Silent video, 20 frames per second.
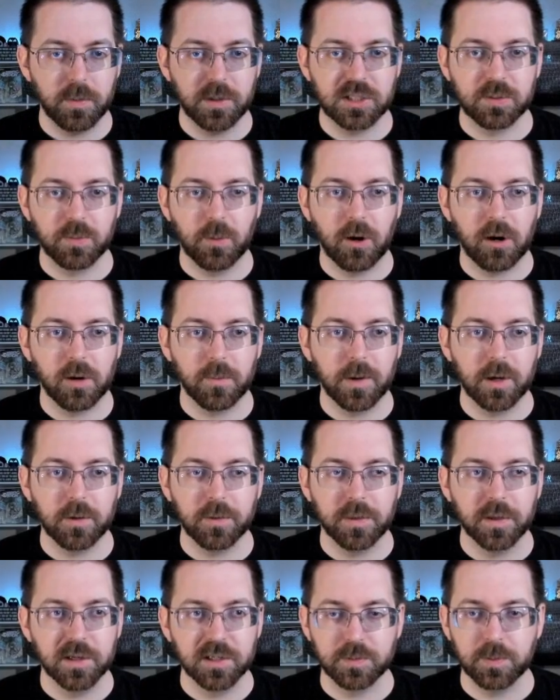smart about
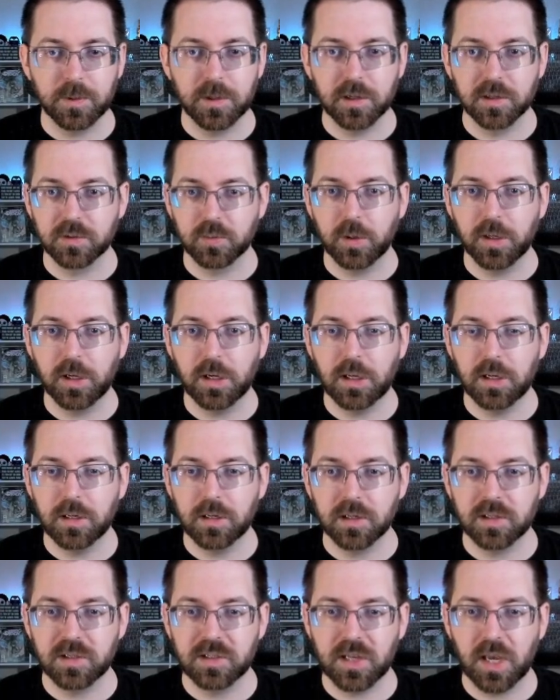this because we need
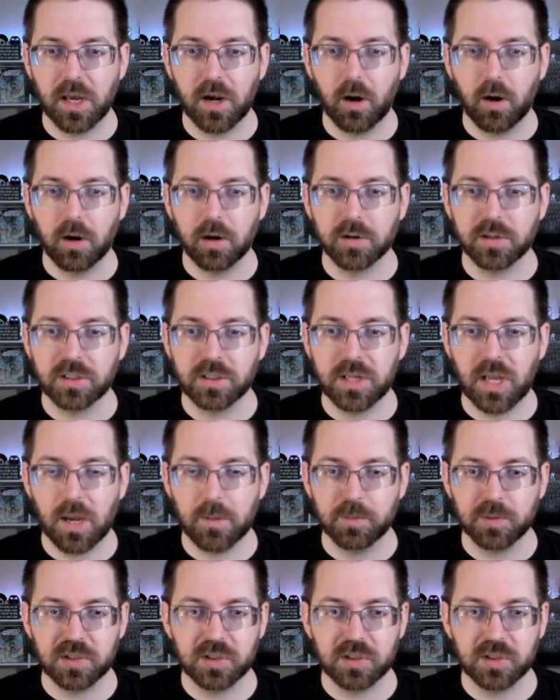to set our steps